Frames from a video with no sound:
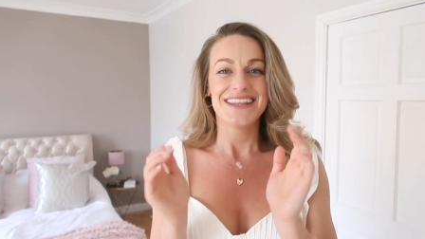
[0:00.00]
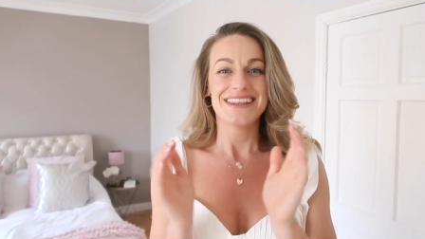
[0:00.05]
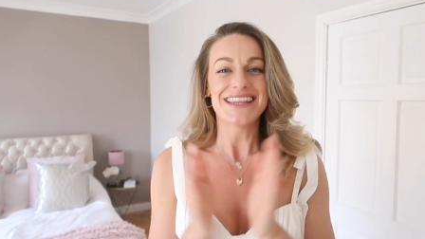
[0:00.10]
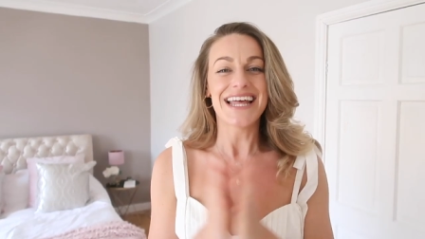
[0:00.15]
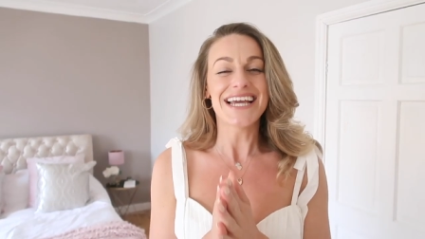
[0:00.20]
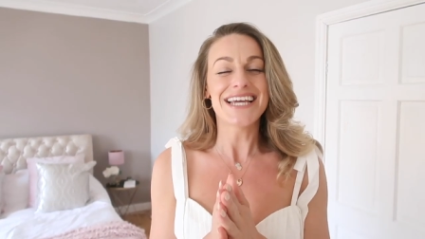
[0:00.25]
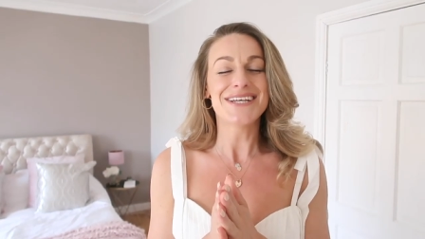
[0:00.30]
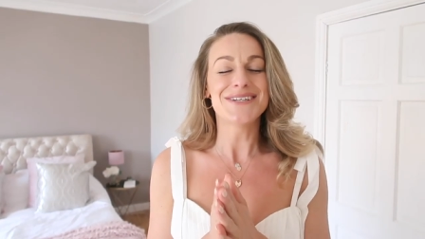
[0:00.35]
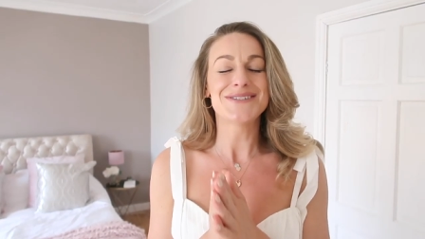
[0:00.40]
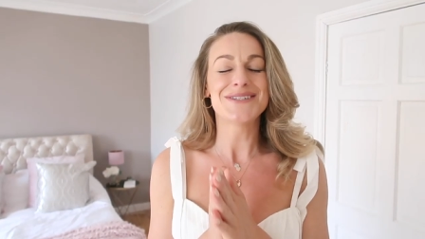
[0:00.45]

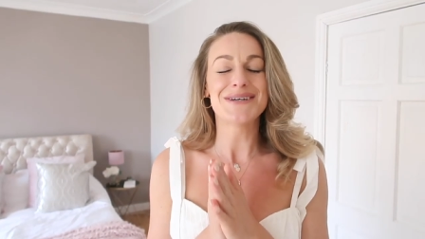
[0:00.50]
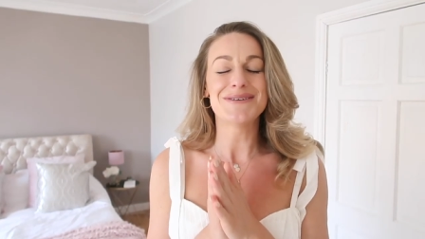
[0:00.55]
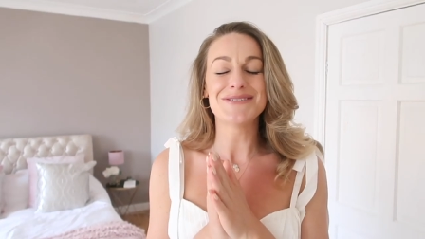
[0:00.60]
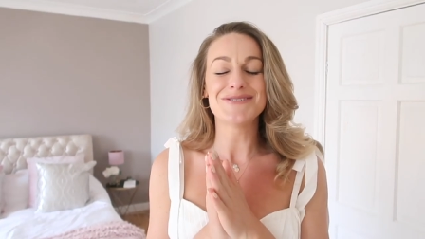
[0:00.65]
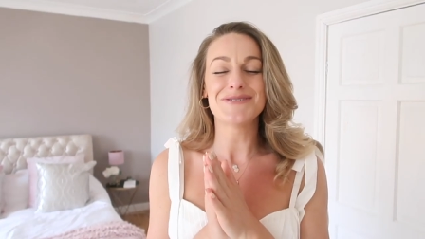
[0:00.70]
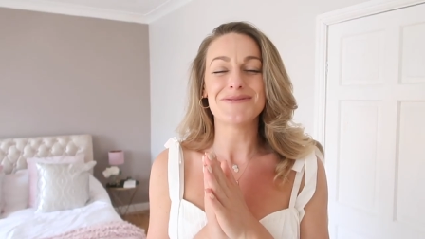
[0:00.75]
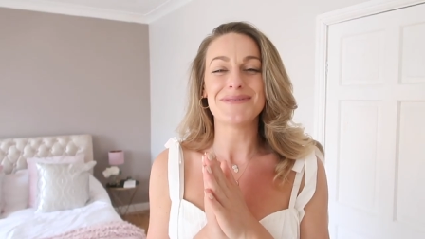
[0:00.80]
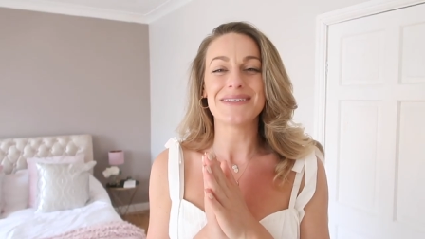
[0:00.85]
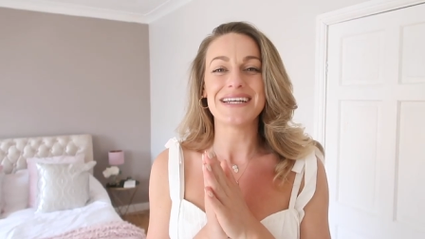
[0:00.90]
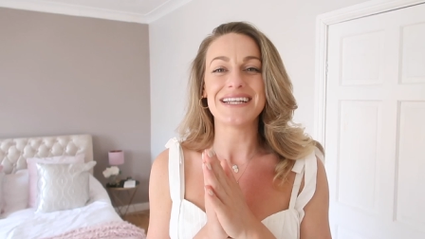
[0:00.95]
Thank you so much
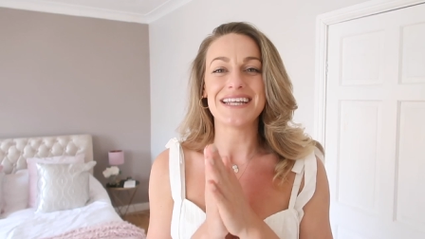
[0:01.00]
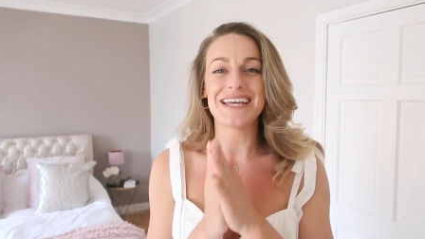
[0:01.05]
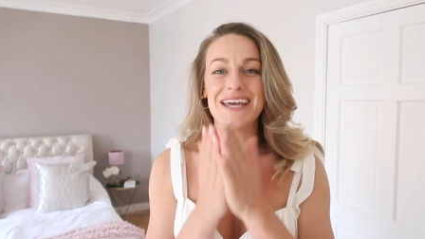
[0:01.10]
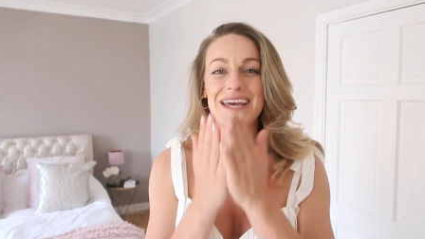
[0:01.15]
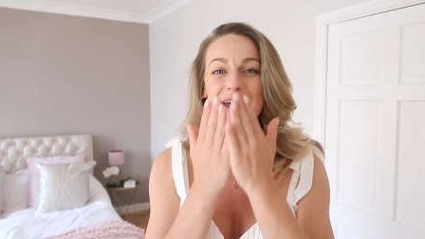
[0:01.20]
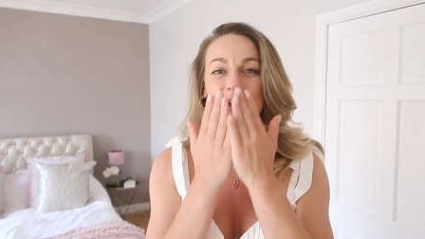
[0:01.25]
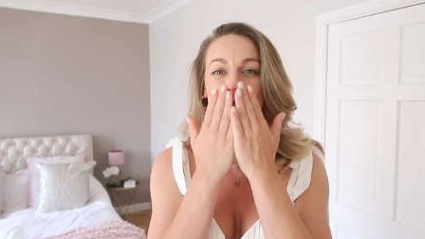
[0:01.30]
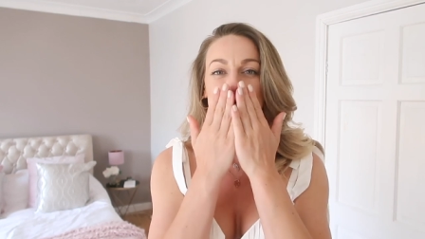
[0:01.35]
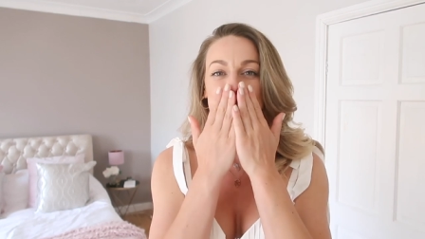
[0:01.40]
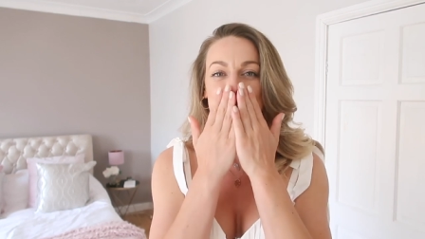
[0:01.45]
for being
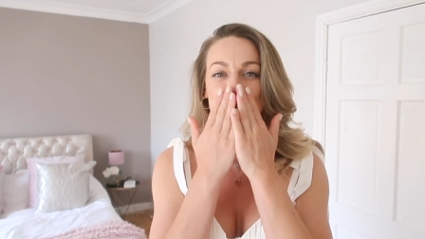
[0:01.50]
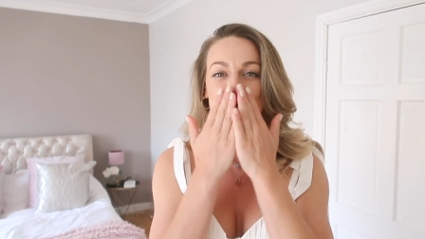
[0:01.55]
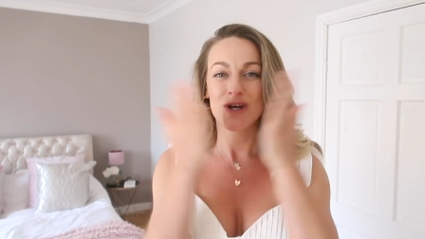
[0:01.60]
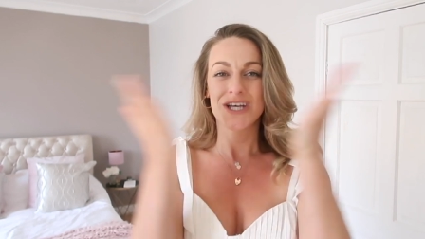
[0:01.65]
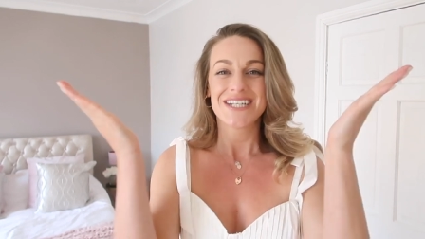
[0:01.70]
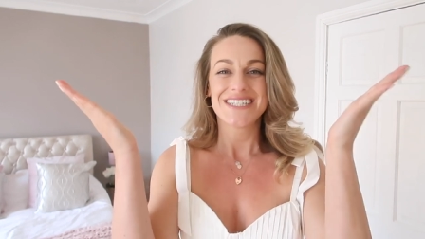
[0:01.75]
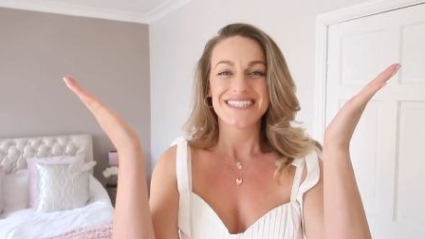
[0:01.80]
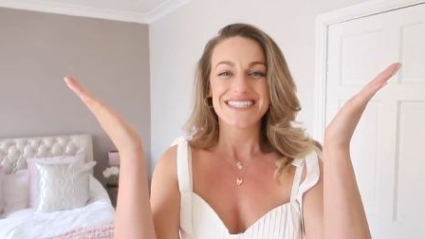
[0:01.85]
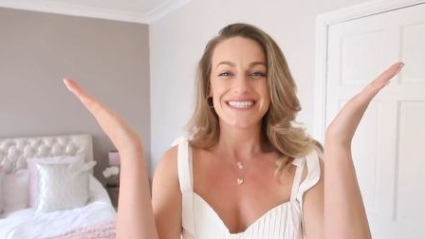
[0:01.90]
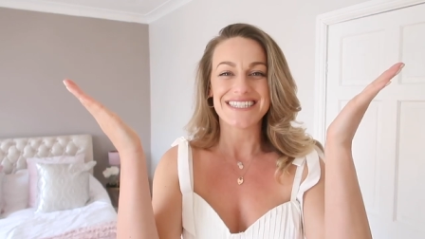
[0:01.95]
here.
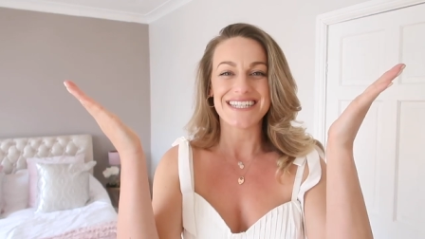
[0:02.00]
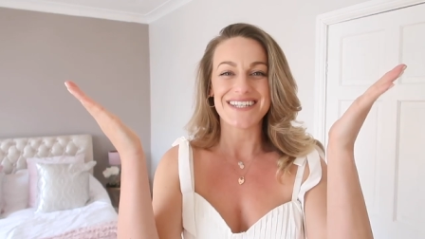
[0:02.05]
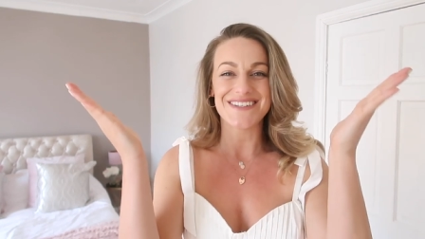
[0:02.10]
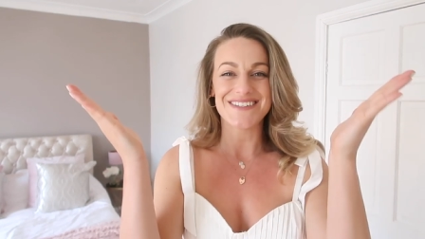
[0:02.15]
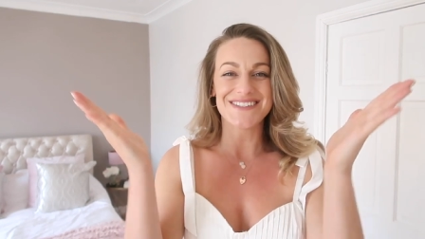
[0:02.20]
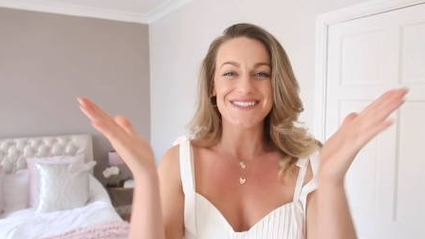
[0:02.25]
See